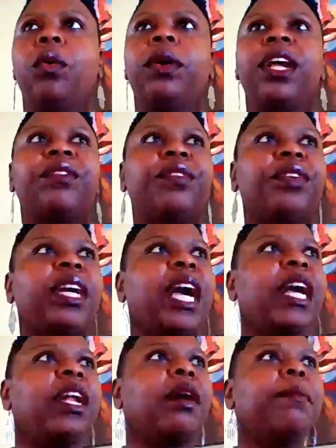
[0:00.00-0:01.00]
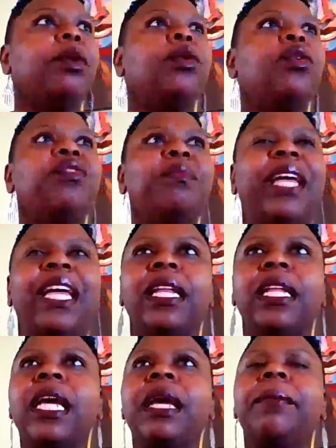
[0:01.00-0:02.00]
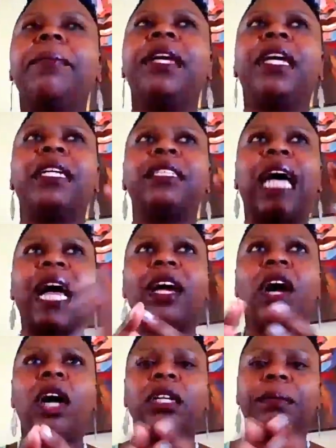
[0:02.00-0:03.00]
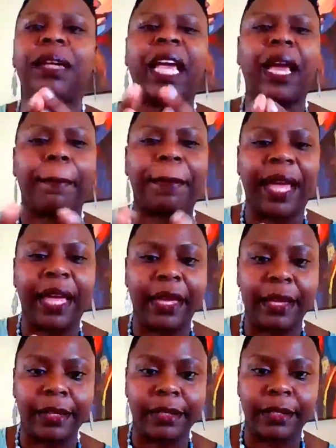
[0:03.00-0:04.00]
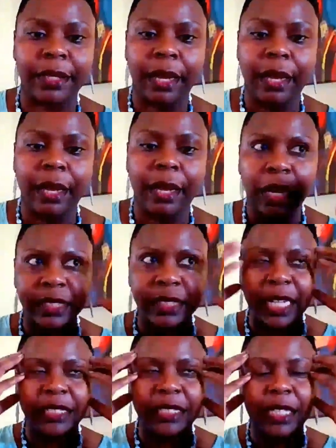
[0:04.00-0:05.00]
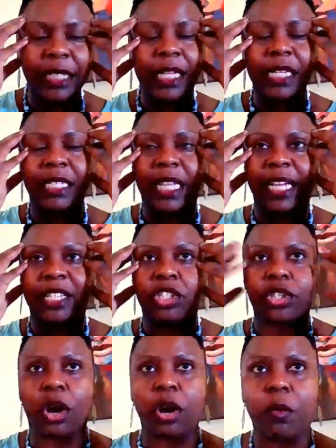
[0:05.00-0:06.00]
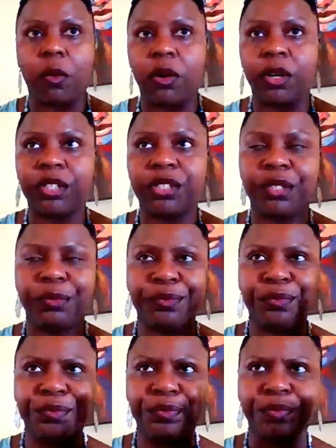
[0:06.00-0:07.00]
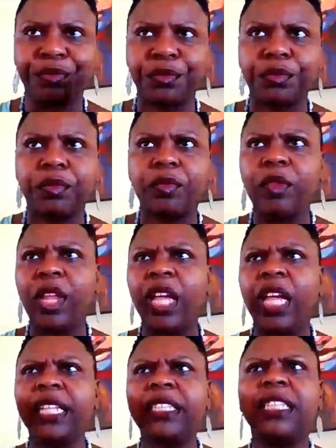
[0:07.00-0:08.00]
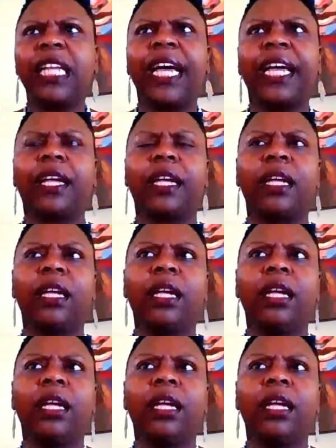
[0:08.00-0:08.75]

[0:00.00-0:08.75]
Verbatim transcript: whatever kind of movement, because I call them campaigns, because I see things like Star Wars. It's like